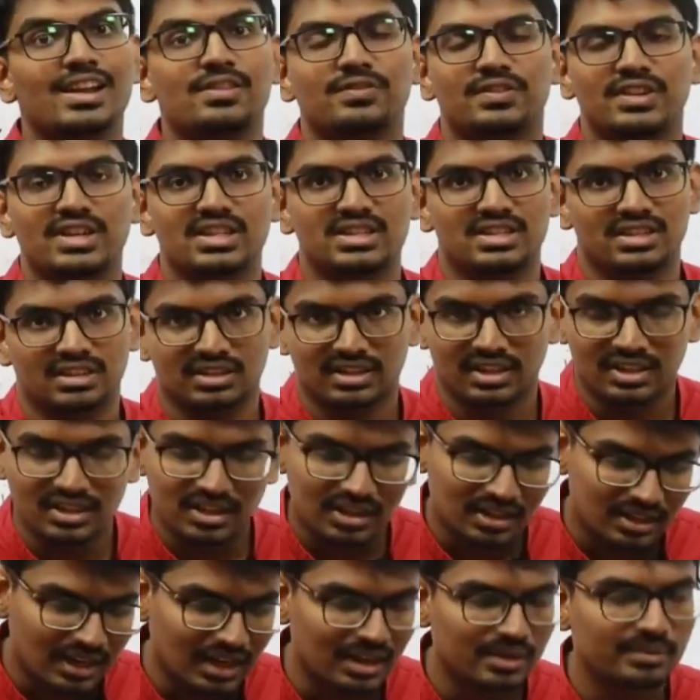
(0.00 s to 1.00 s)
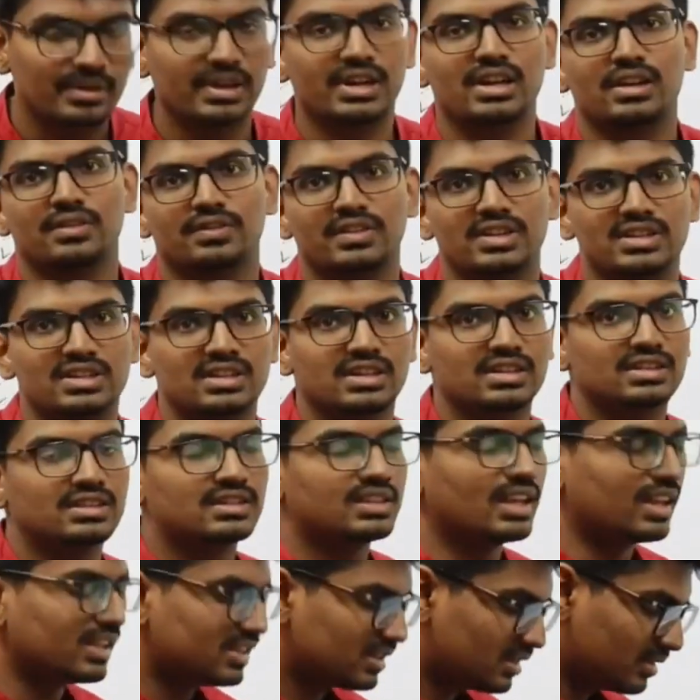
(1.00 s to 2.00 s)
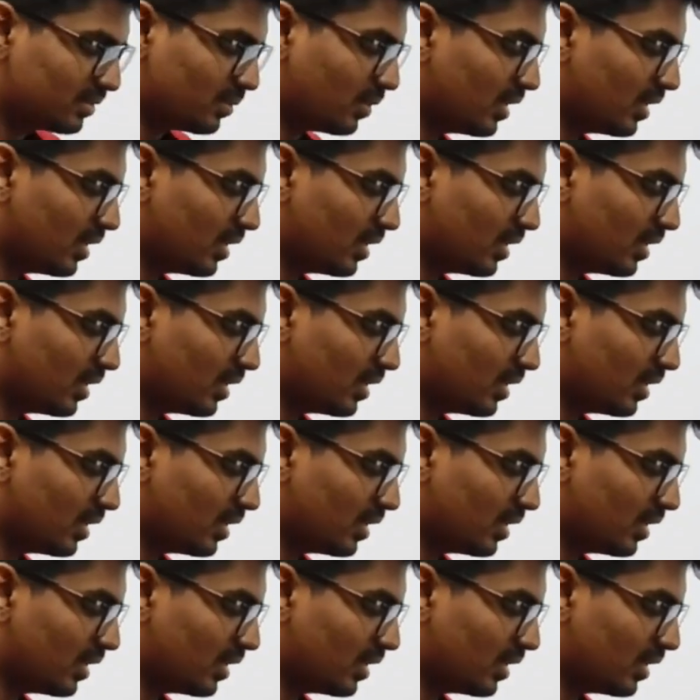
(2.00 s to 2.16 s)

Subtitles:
definition, the dynamic definition says.